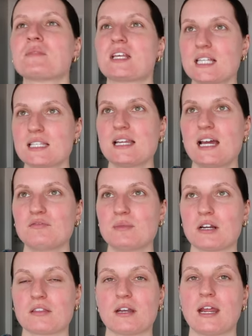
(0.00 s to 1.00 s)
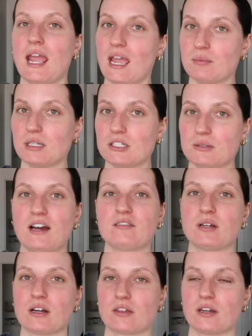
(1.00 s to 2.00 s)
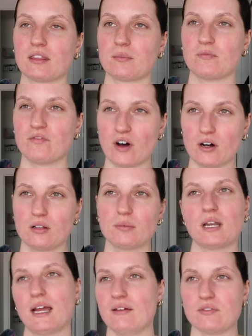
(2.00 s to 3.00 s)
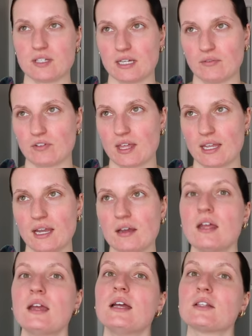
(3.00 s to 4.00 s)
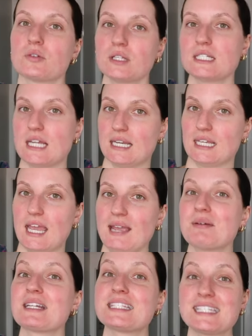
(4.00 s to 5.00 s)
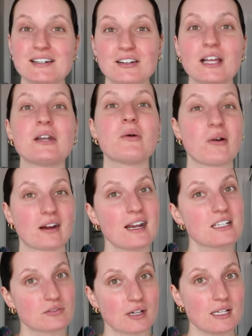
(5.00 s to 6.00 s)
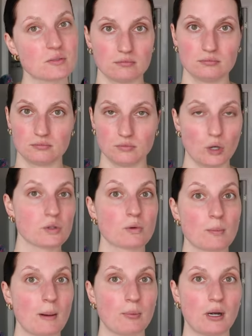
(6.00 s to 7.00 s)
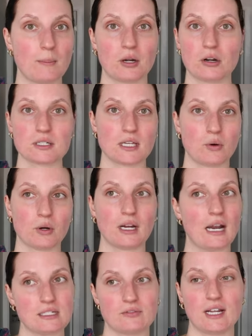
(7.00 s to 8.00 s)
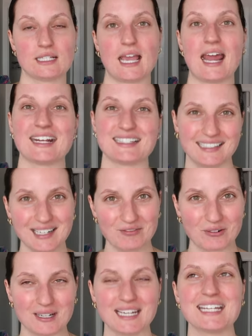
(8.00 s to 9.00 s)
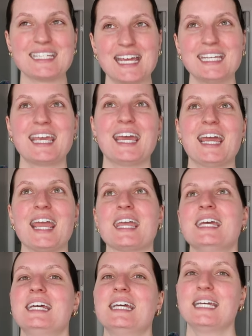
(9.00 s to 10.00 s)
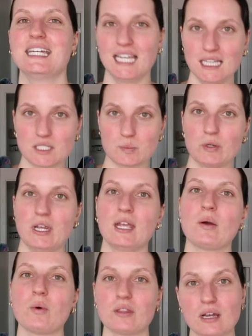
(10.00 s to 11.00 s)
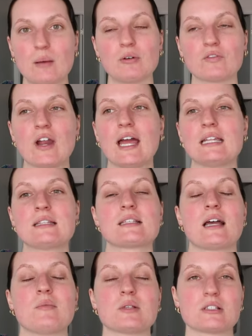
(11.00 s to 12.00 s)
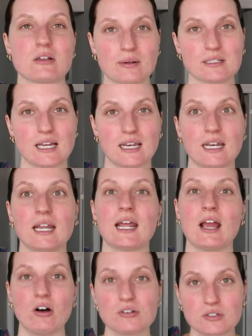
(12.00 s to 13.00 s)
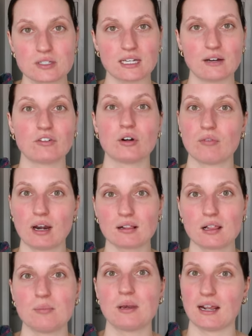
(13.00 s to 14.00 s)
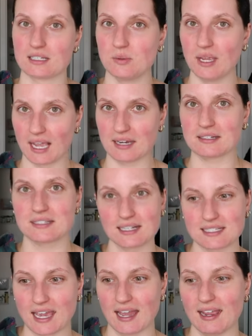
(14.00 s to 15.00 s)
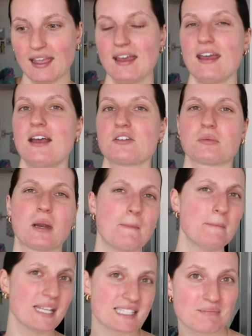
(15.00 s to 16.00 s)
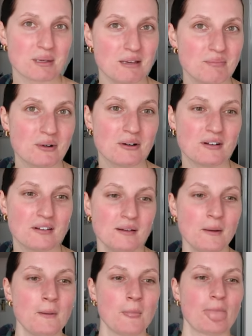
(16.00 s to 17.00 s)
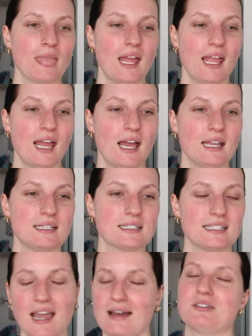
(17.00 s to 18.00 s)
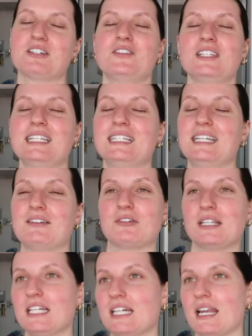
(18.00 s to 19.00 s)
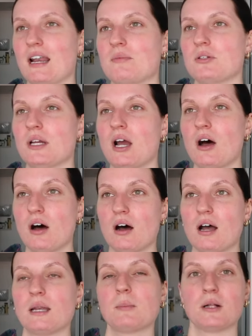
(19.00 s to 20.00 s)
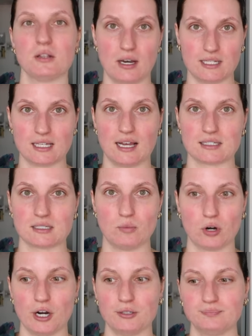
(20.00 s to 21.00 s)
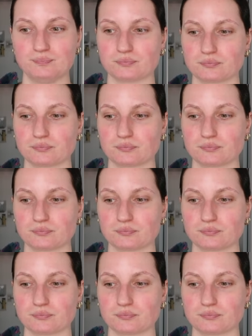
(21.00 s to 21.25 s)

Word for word: This isn't a half marathon. I am gonna do a half marathon in the fall, but I haven't signed up for that yet. It's only a 10K, but it's still an organized race. Those were my parameters, an organized race. And I signed up for one, a 10K in the spring with a couple friends. I'm so excited. And I also signed up for a run club next weekend, a 6K. So I'm gonna meet some people, and yeah, I'm just feeling really good. And I'm doing a hot Pilates class tomorrow